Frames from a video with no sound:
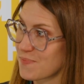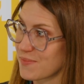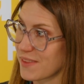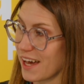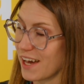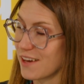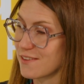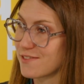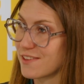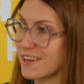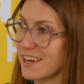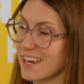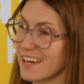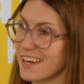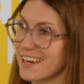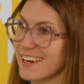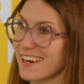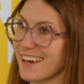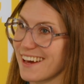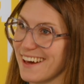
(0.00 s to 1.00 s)
I
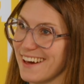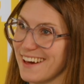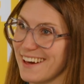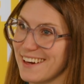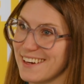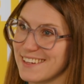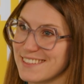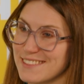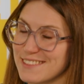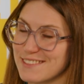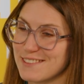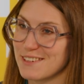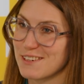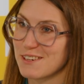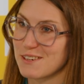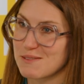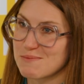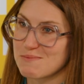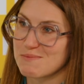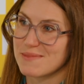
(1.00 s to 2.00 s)
think. And
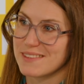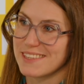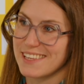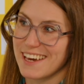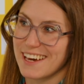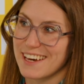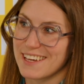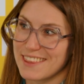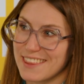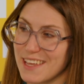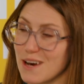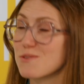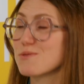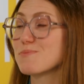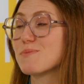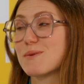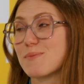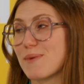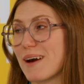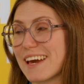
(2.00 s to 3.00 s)
that
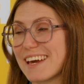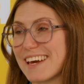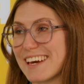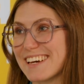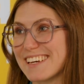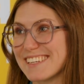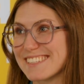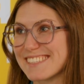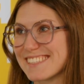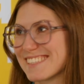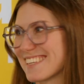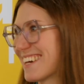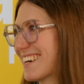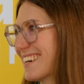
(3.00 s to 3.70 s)
would be my guess.